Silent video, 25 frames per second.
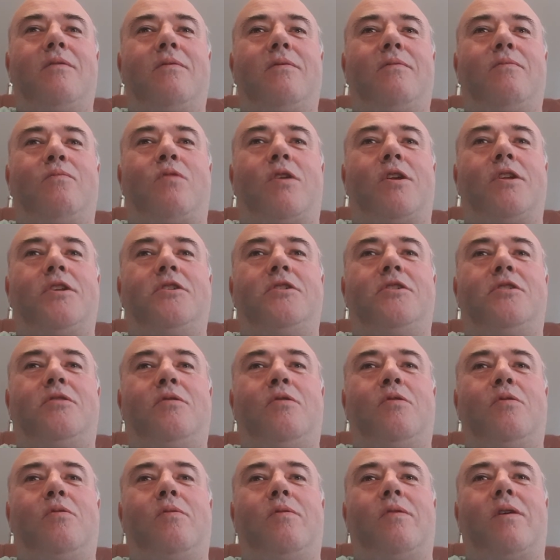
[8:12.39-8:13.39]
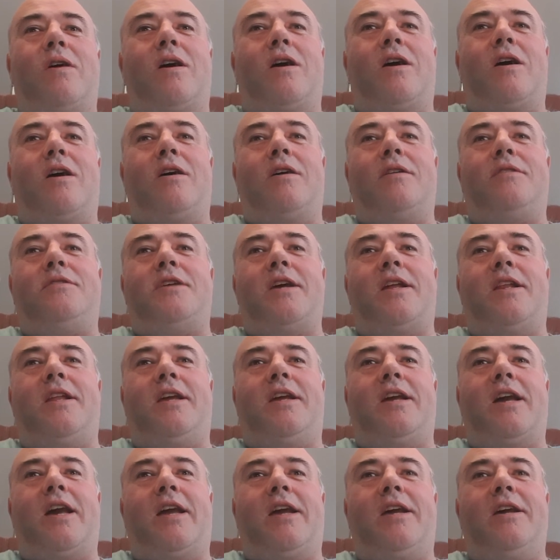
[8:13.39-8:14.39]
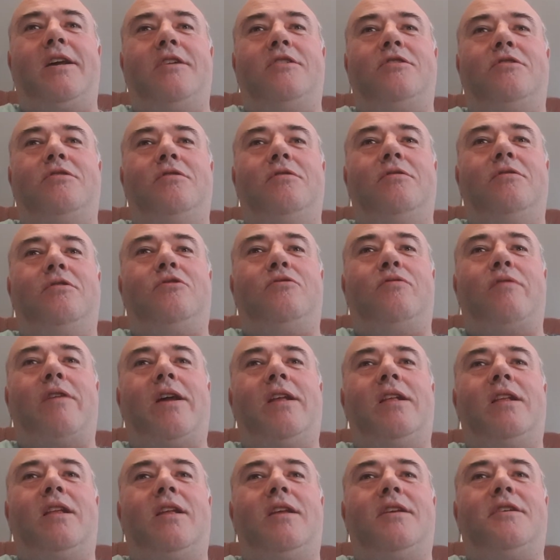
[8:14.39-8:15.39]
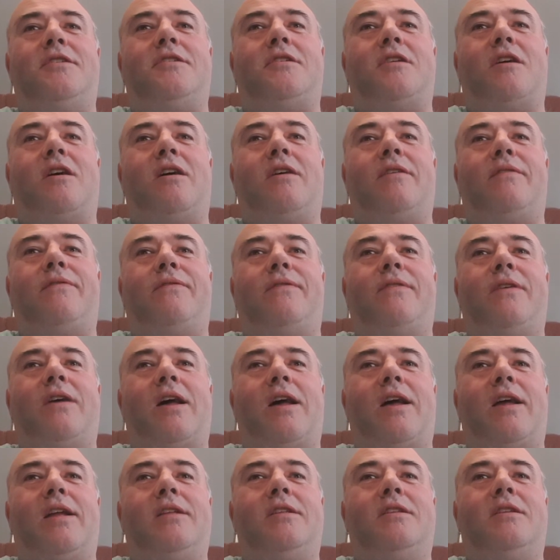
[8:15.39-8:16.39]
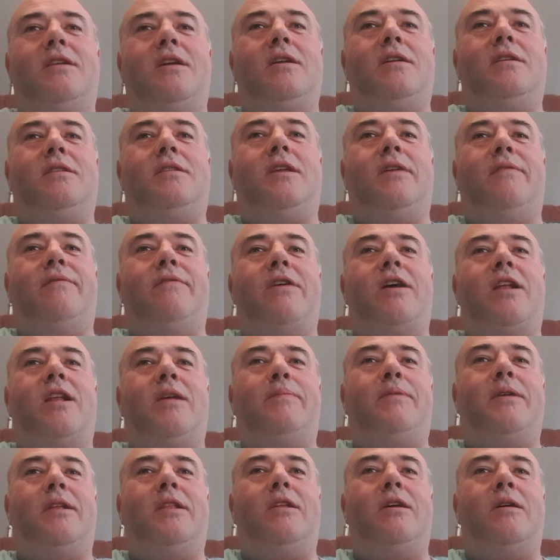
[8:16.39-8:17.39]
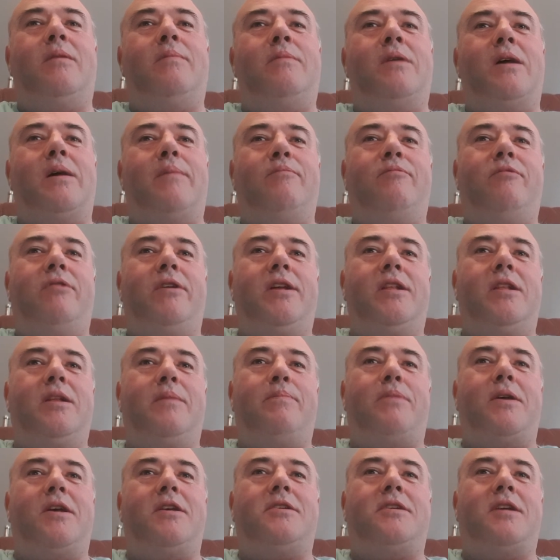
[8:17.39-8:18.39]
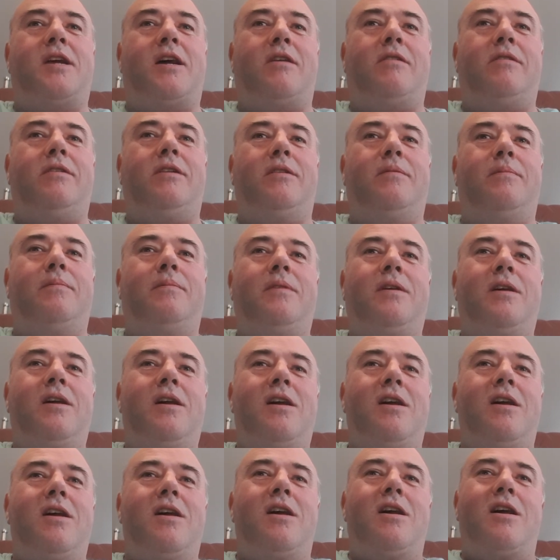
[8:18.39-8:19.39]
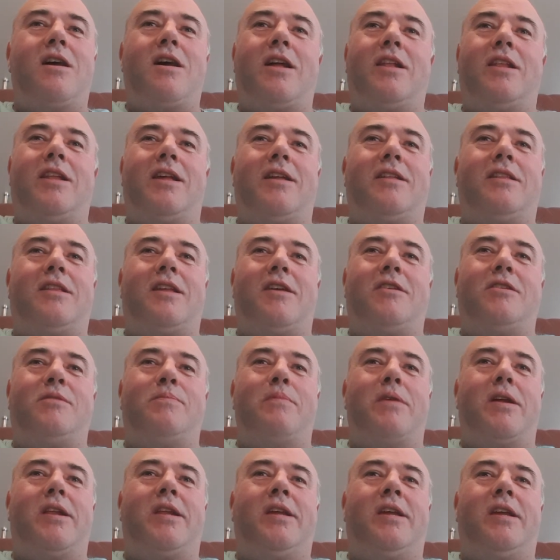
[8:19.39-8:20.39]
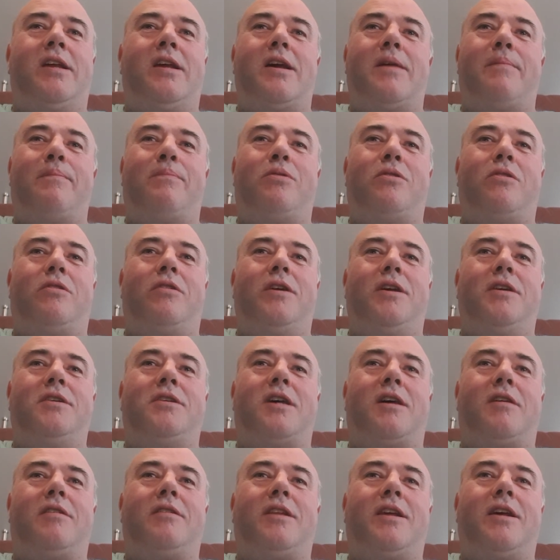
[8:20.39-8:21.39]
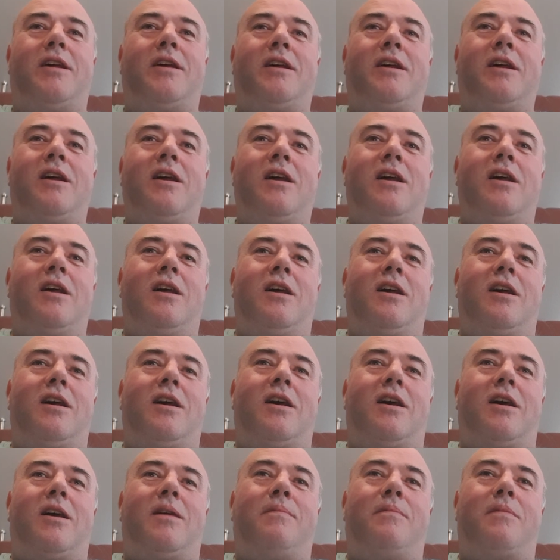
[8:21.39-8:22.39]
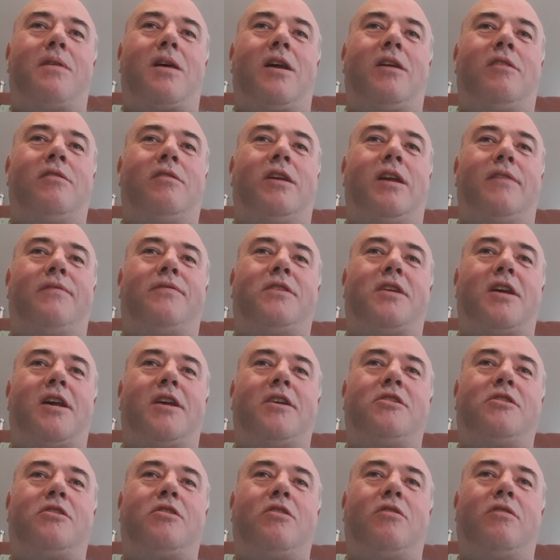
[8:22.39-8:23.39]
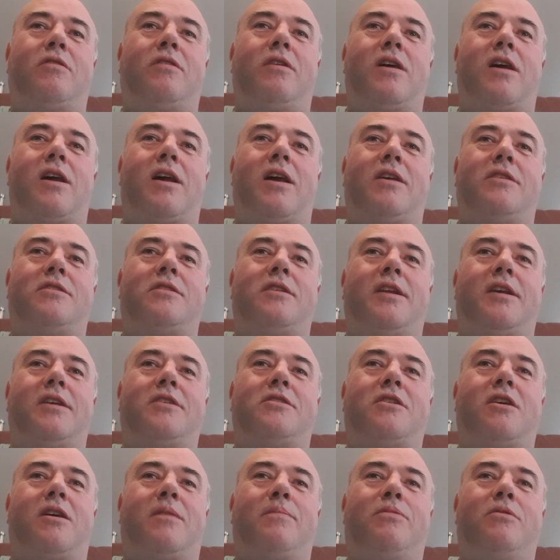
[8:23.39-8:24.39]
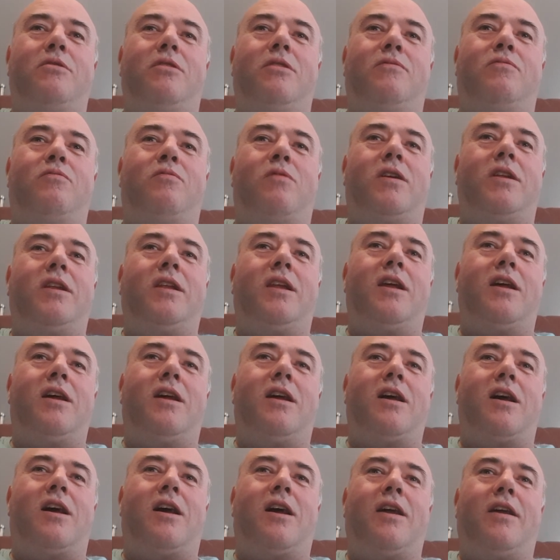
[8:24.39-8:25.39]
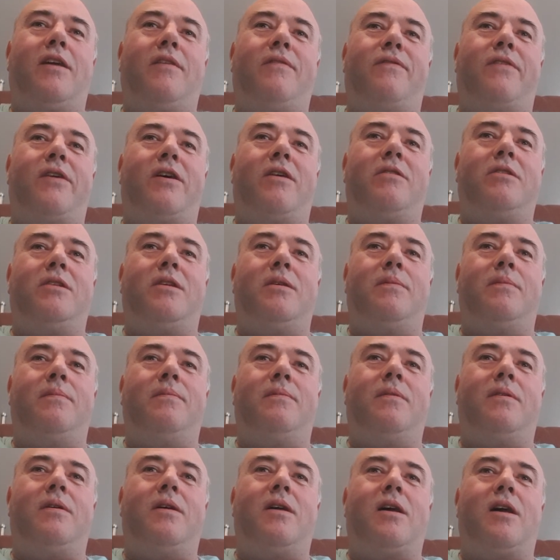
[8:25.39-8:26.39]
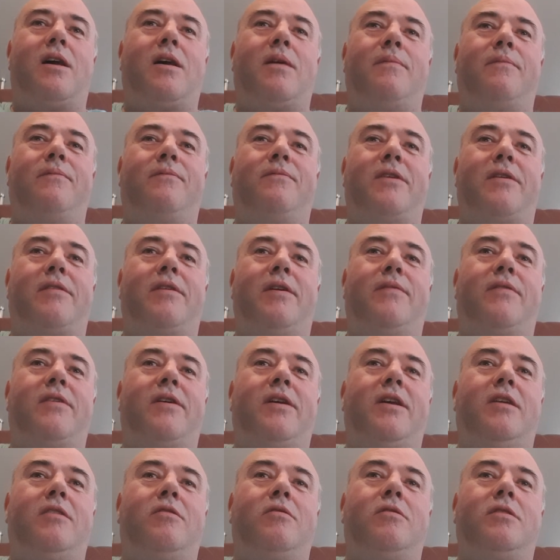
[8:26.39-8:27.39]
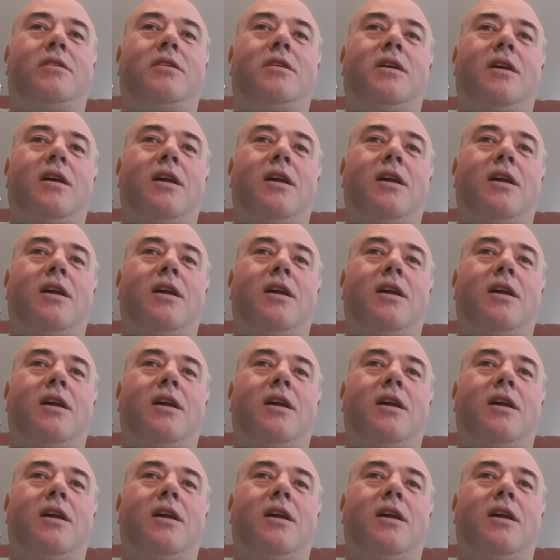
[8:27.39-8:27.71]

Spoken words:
ones who are dedicated to training their staff and developing them and bringing the best out of them. And there's many employers out there. I could give Tesco as an example of one. I found them very, very good.